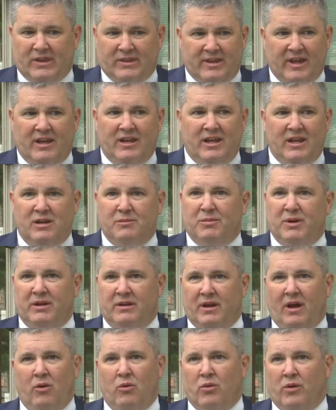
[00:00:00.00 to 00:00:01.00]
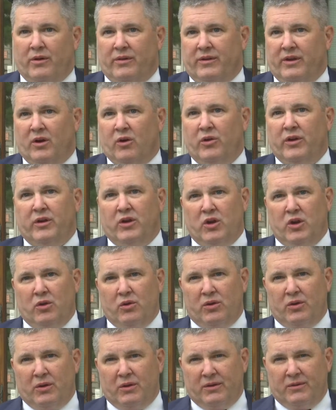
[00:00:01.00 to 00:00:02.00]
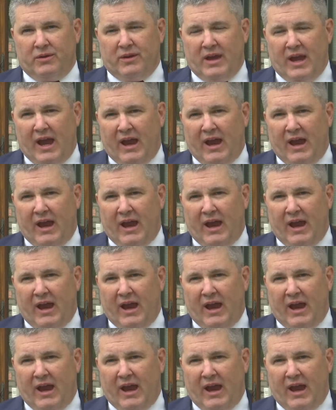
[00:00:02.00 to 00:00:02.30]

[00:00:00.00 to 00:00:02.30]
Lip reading: they need to be dealt with. You know,